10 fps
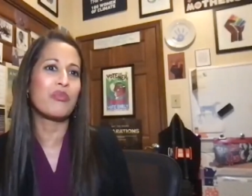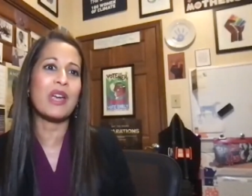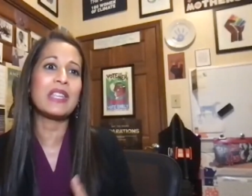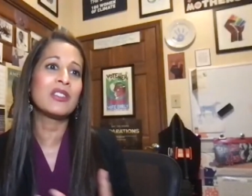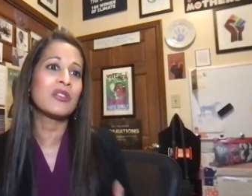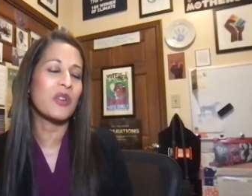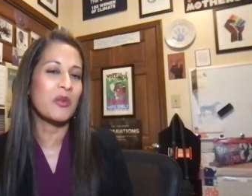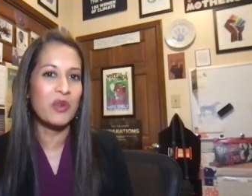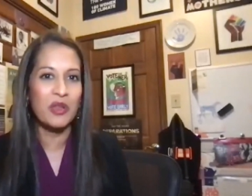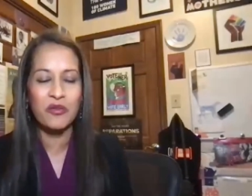
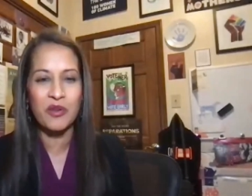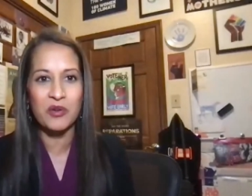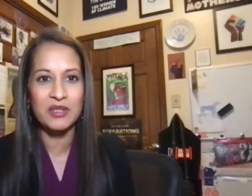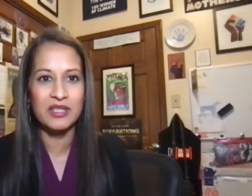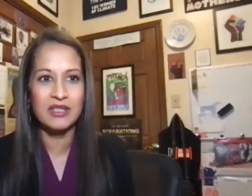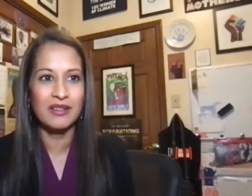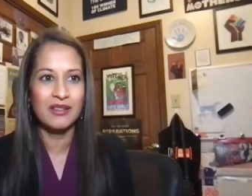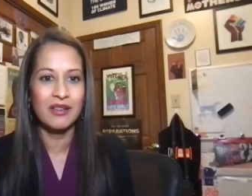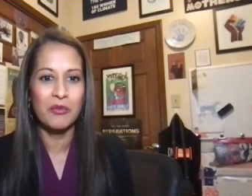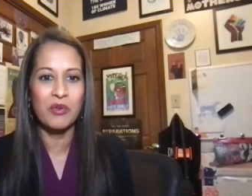brainstorm with folks
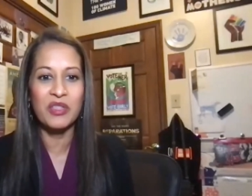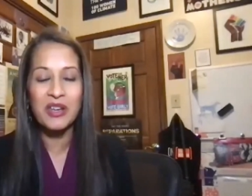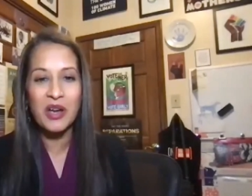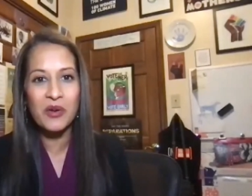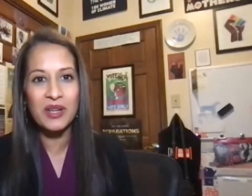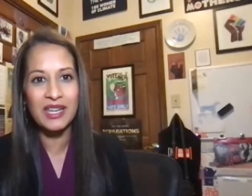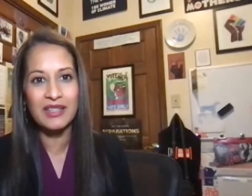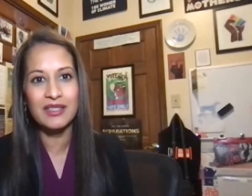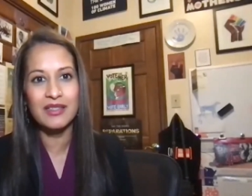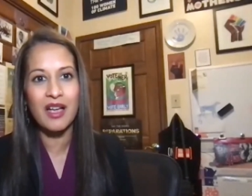when the going
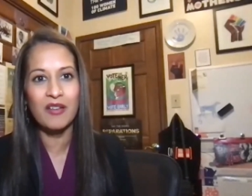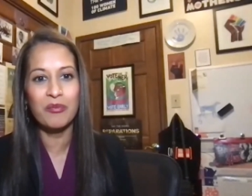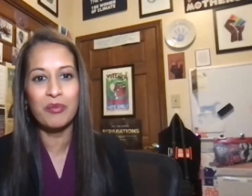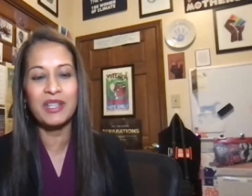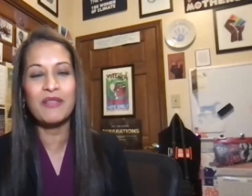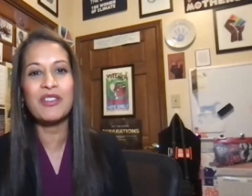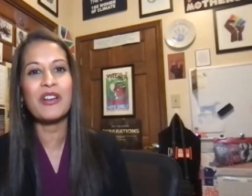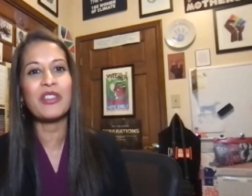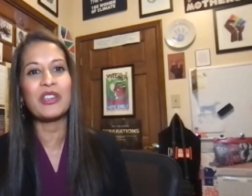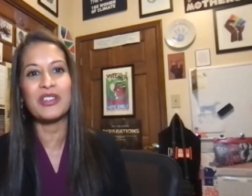gets tough, but even
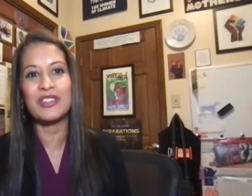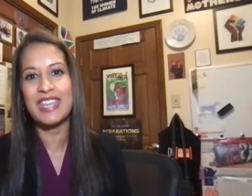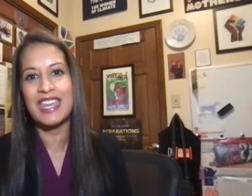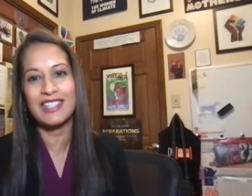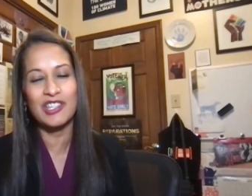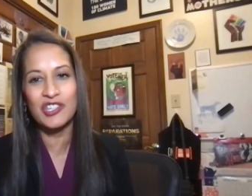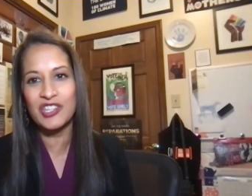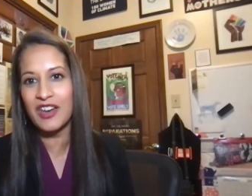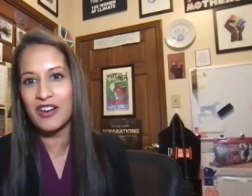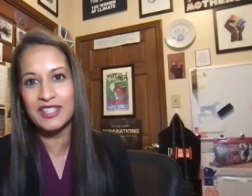on the good days, and
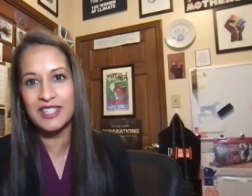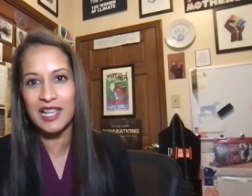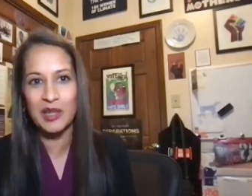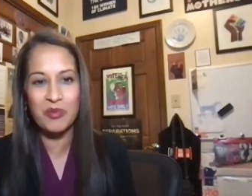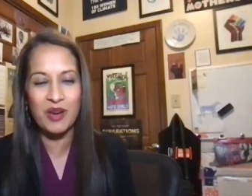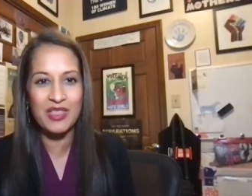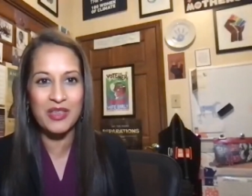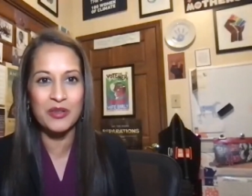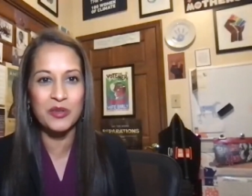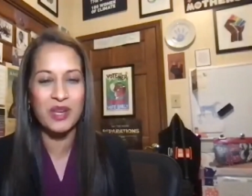share and celebrate
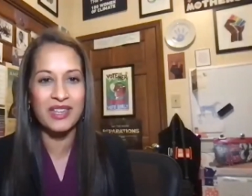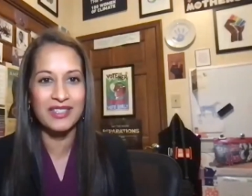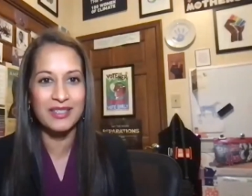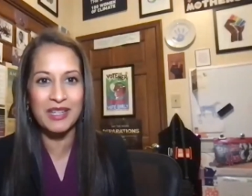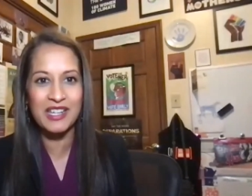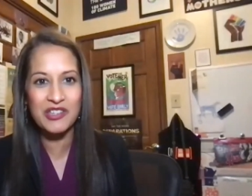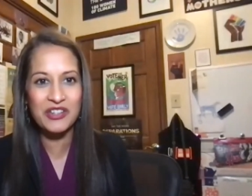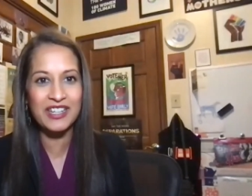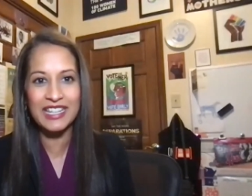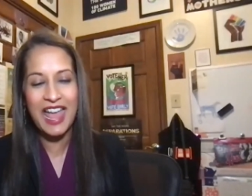those wins, because
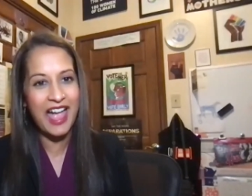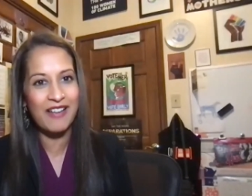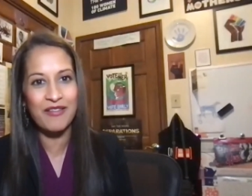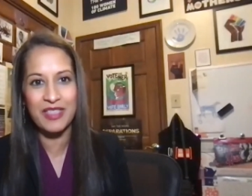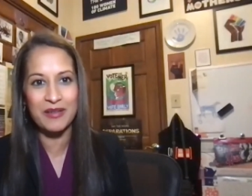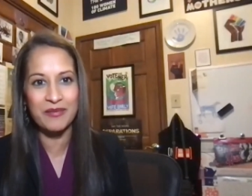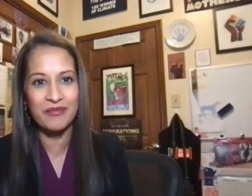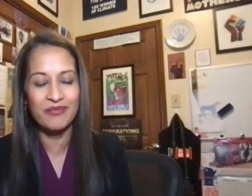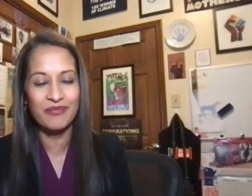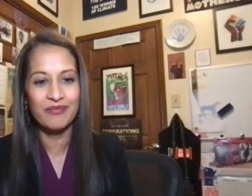you're going to have
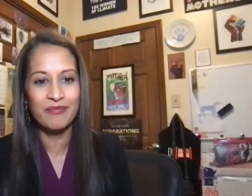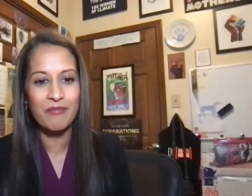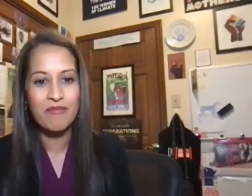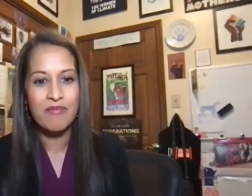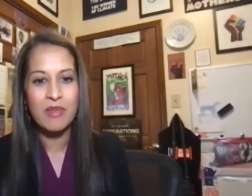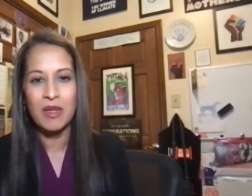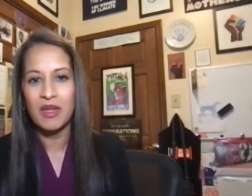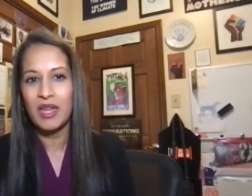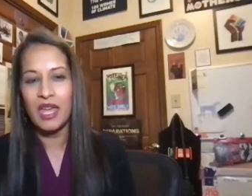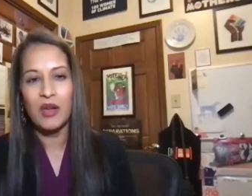them.
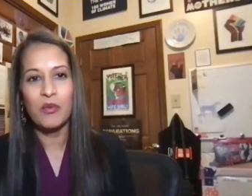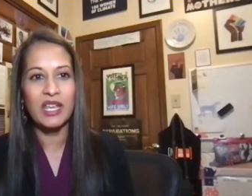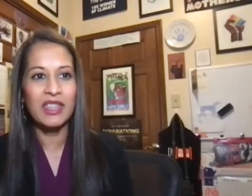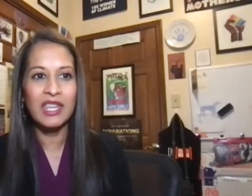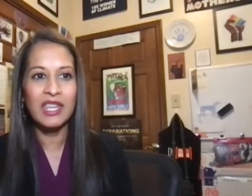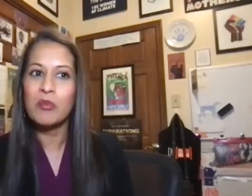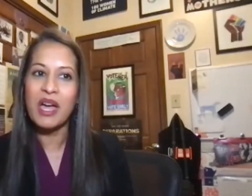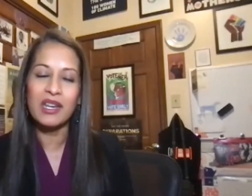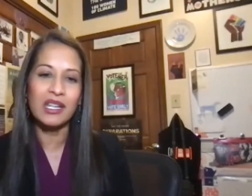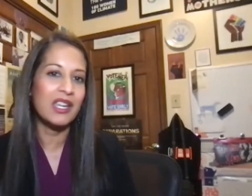And when I think
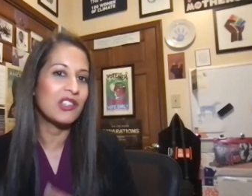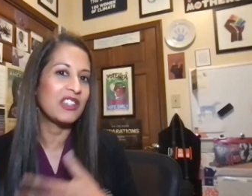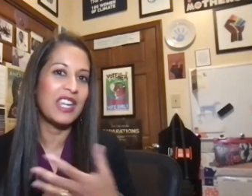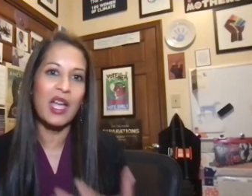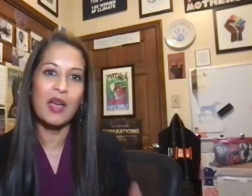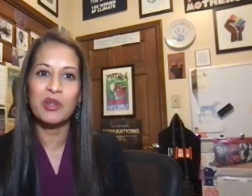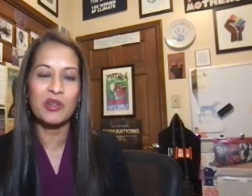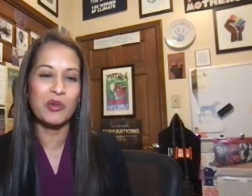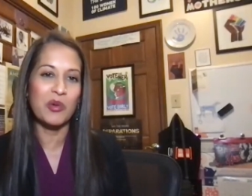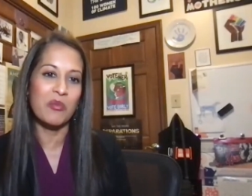about a kitchen
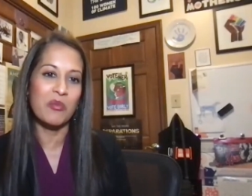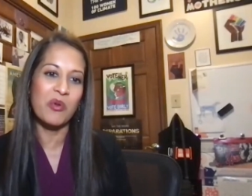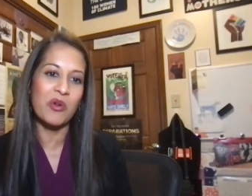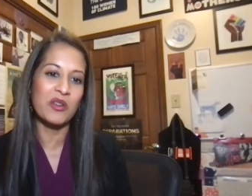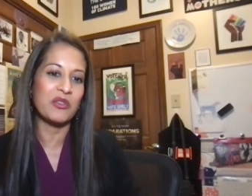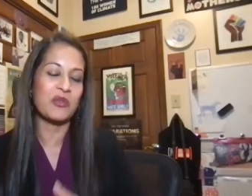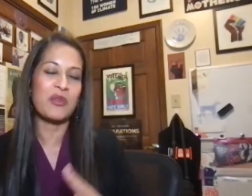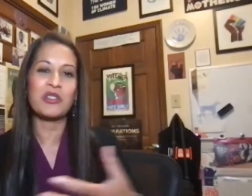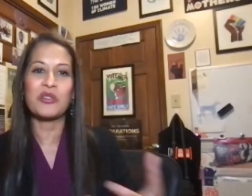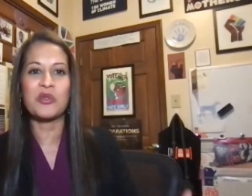cabinet or a board of
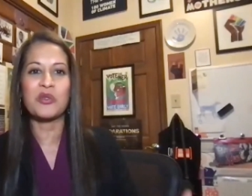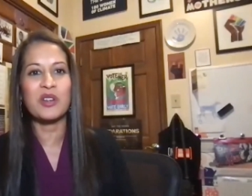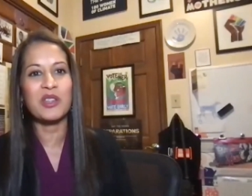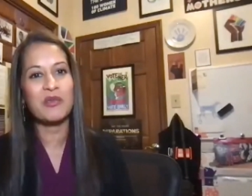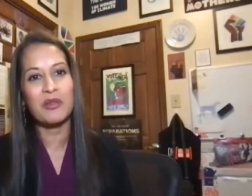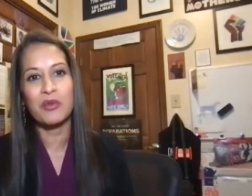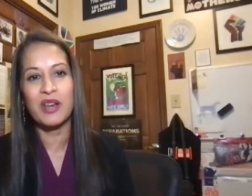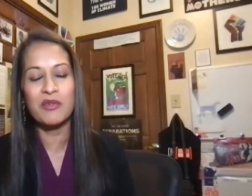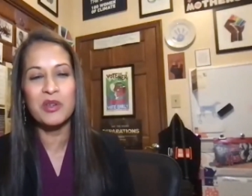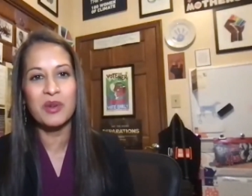directors or
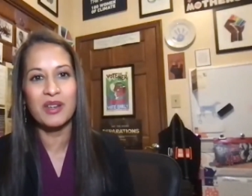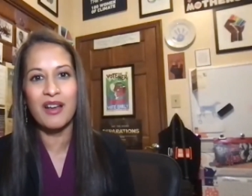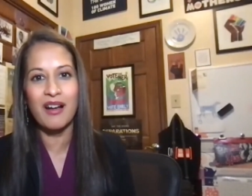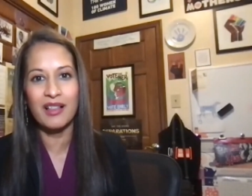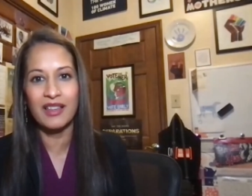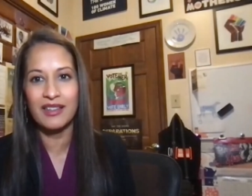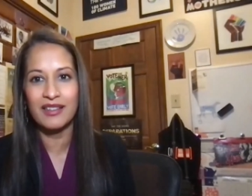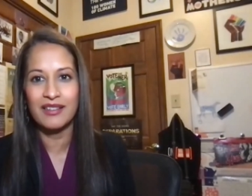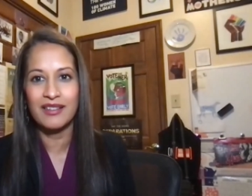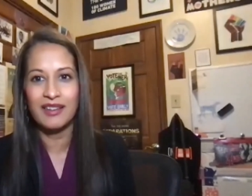whatever you want to call
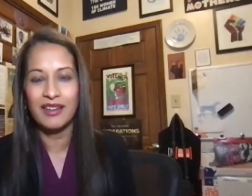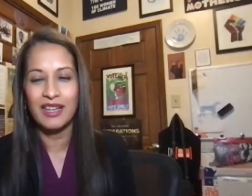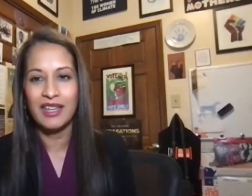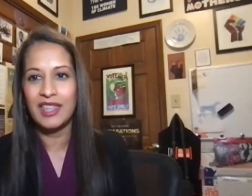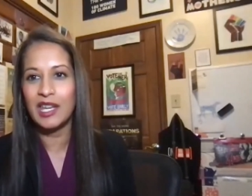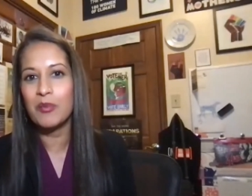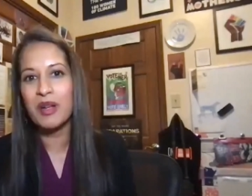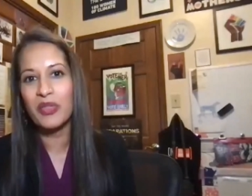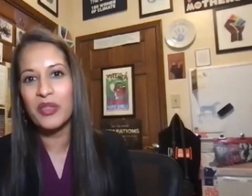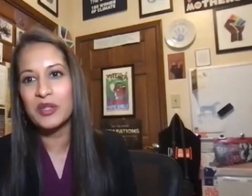it, think
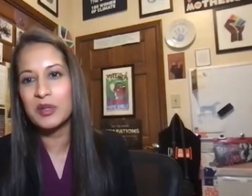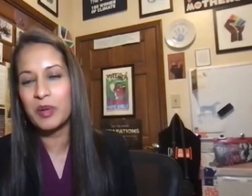about those